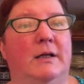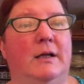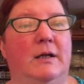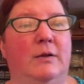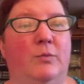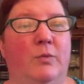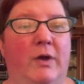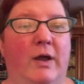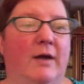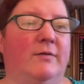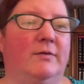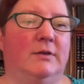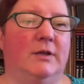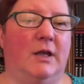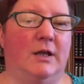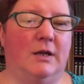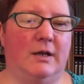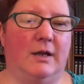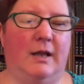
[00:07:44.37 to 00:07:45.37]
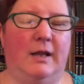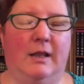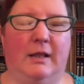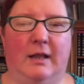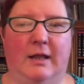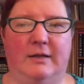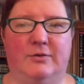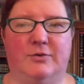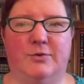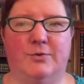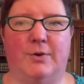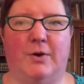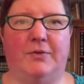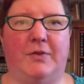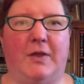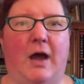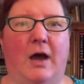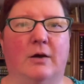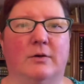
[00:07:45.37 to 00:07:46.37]
We have a lot of night lights
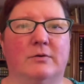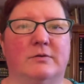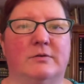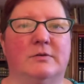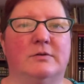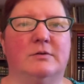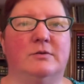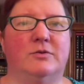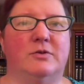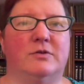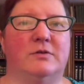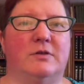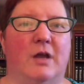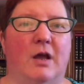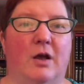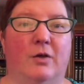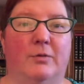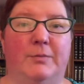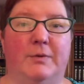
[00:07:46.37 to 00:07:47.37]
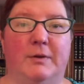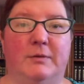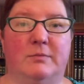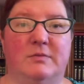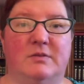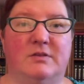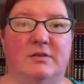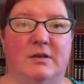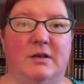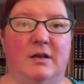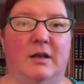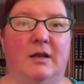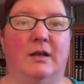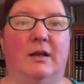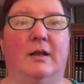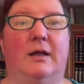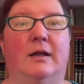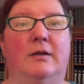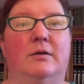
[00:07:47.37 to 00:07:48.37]
throughout the house just to help him see
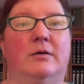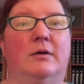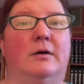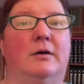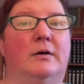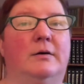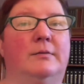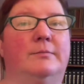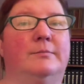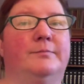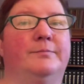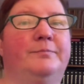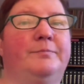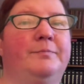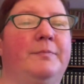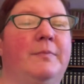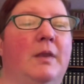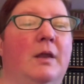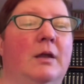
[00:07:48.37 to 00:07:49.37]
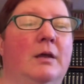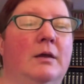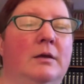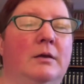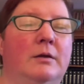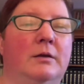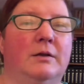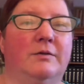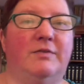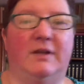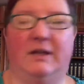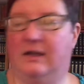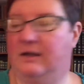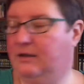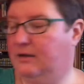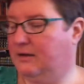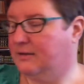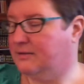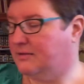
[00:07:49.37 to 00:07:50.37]
at night if he
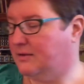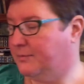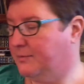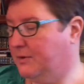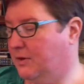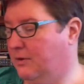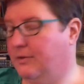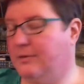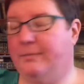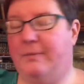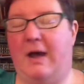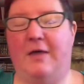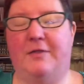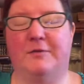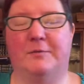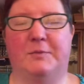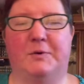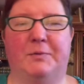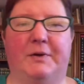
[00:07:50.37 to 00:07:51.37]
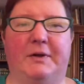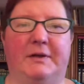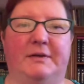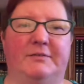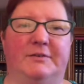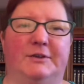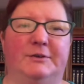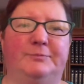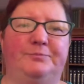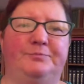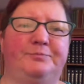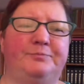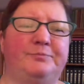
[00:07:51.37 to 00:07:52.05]
gets up to go to the bathroom or whatever.